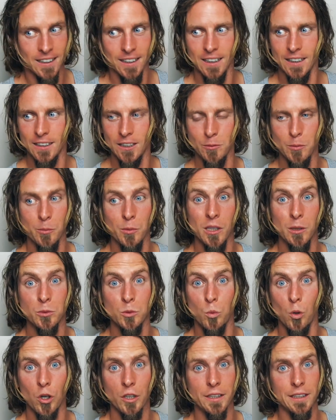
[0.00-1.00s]
And I remember I was
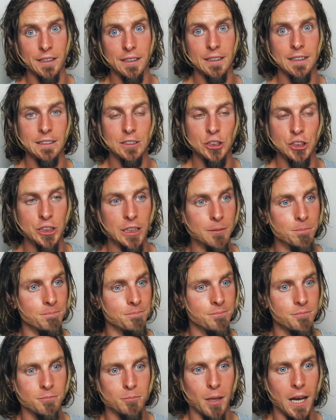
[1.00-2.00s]
working in a
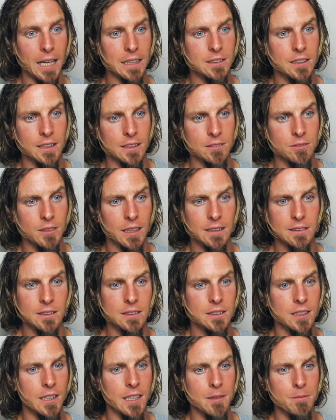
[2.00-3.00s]
gym back then at the
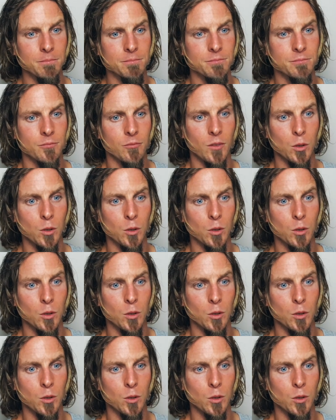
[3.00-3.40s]
time,